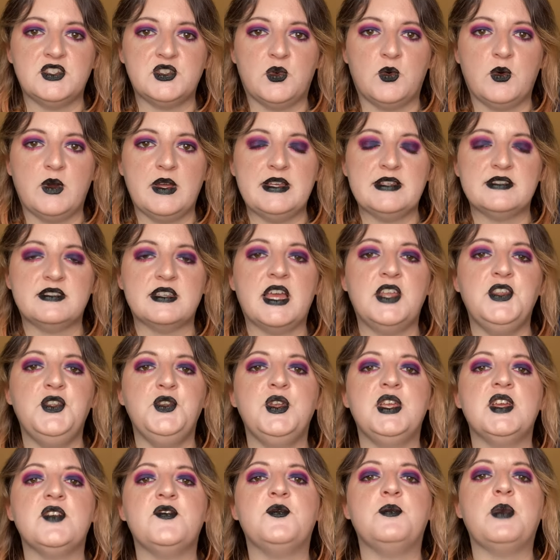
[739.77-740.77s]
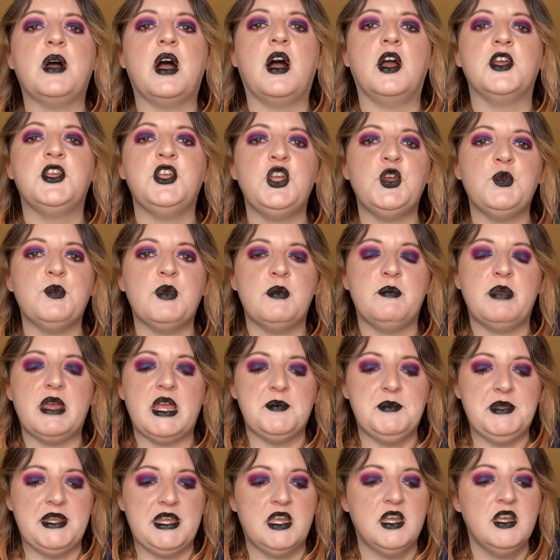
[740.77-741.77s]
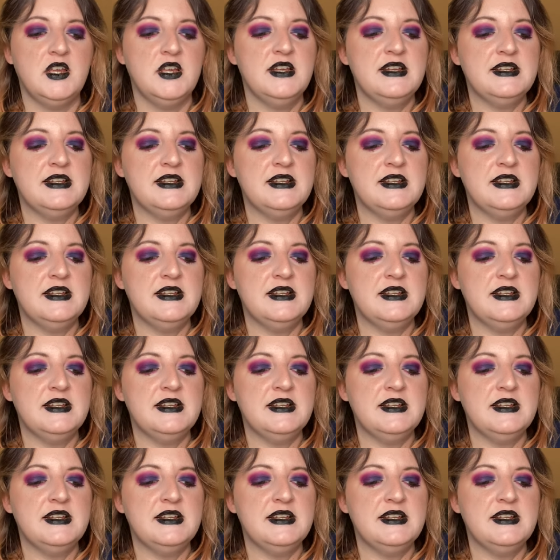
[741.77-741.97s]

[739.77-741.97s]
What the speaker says: toys and you give a human baby